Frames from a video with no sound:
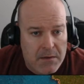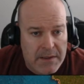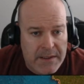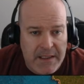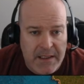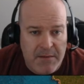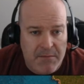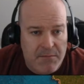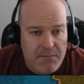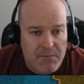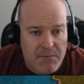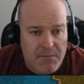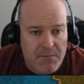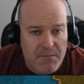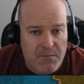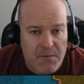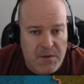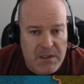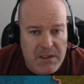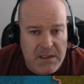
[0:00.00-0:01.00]
Can't
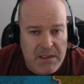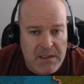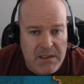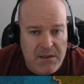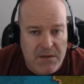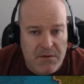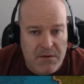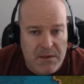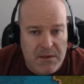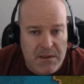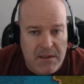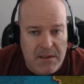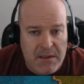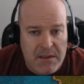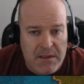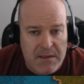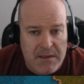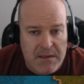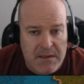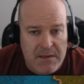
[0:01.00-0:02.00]
really do it to
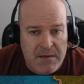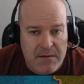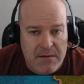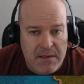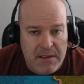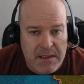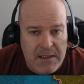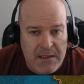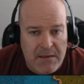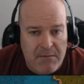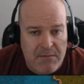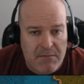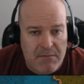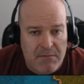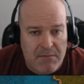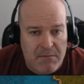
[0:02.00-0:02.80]
this. Can't.